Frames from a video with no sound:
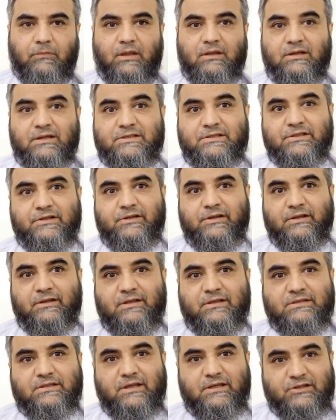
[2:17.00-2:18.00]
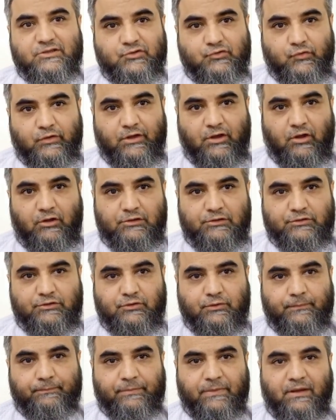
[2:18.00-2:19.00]
considering his history
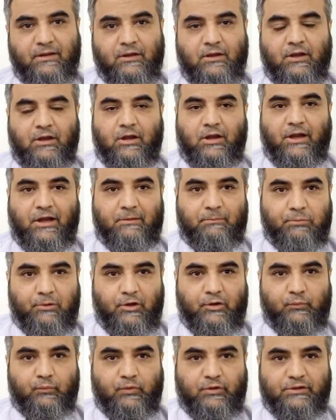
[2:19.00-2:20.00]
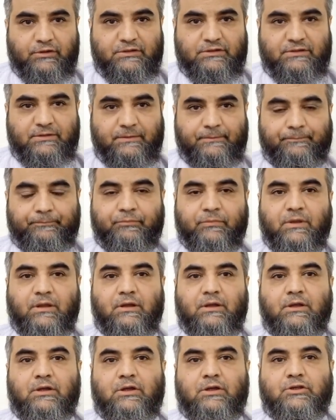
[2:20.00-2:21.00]
also and blood works.
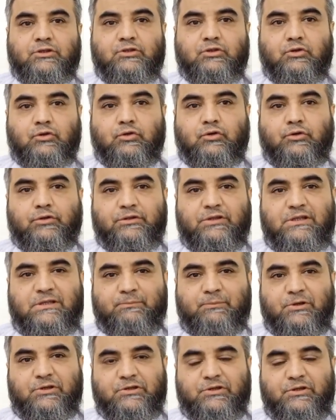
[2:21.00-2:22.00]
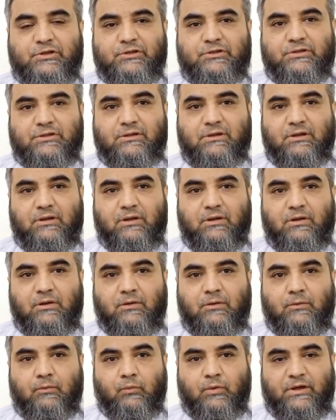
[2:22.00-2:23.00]
So this patient
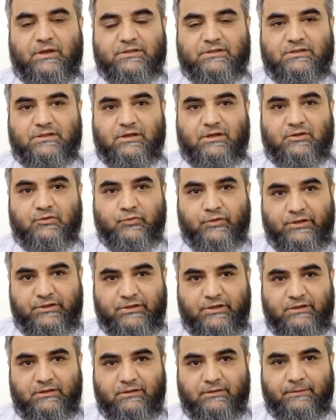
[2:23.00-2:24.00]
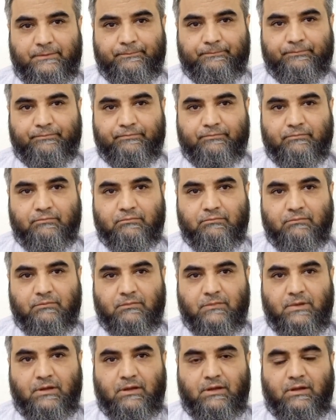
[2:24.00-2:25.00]
was treated
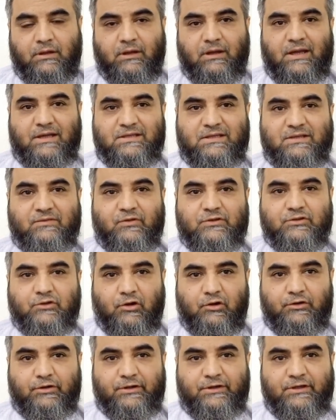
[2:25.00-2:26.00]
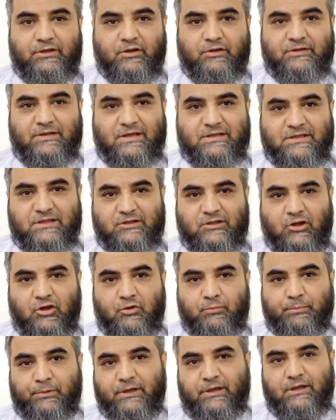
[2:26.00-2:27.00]
as he was already on
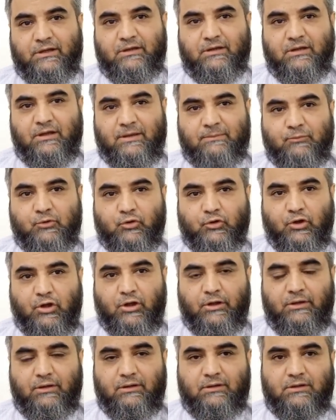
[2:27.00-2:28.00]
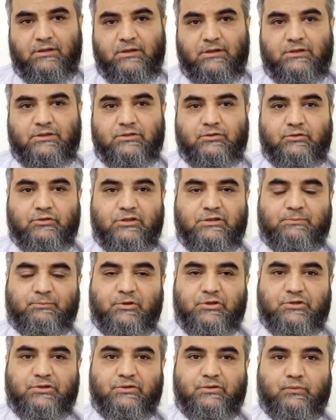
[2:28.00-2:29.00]
azathioprine, Imuron. So this
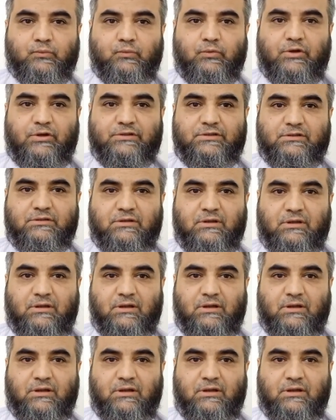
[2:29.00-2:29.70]
patient was